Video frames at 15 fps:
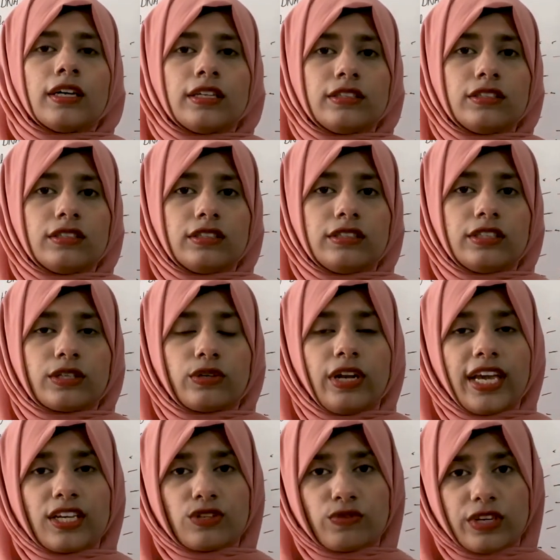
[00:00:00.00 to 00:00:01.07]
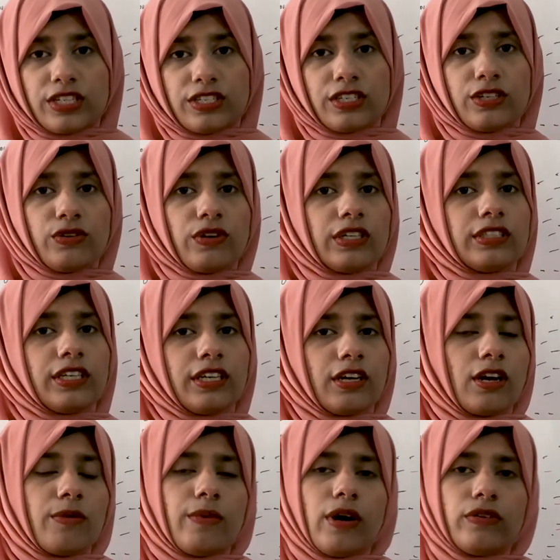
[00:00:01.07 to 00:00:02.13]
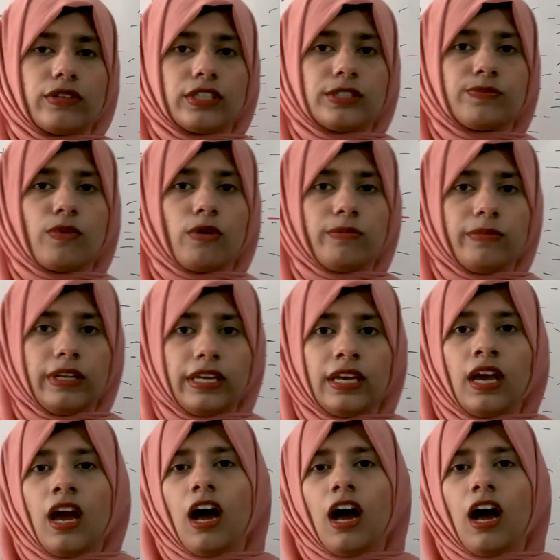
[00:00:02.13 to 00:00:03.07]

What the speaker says: The next question you are thinking about is probably